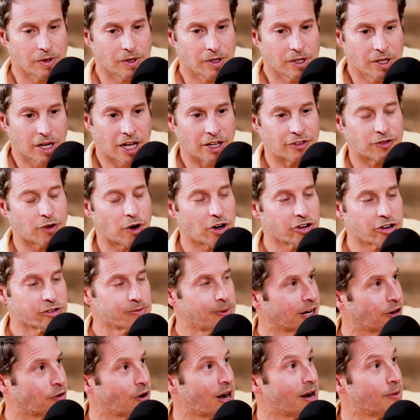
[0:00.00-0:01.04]
As far as my
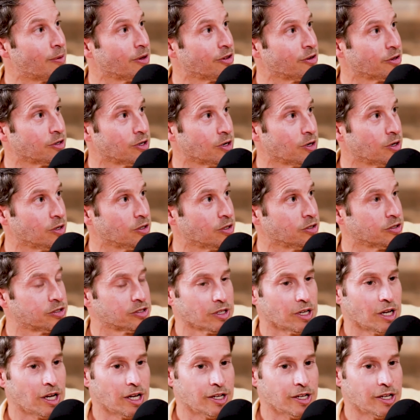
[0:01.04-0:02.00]
grandmother goes,